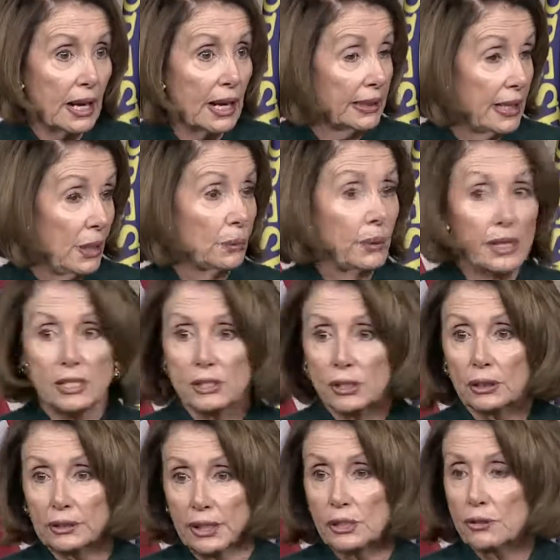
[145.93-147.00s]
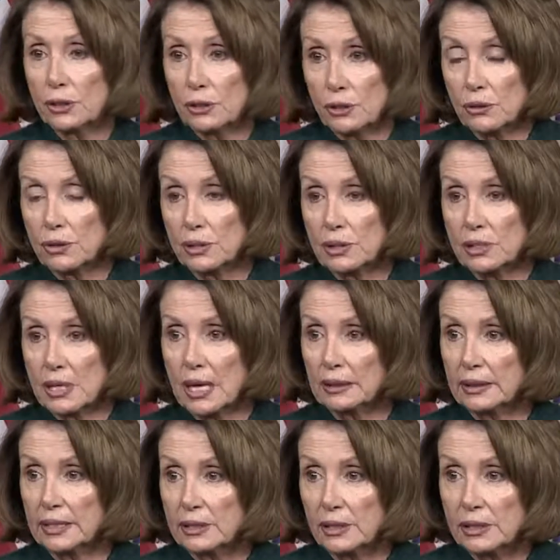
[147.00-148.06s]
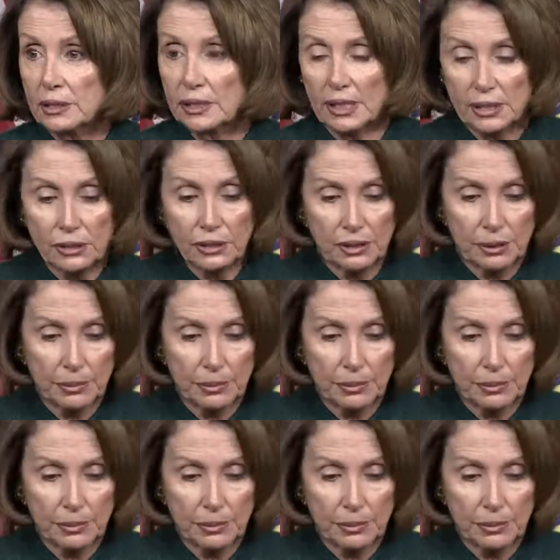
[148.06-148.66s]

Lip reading: I can't wait until he introduces that legislation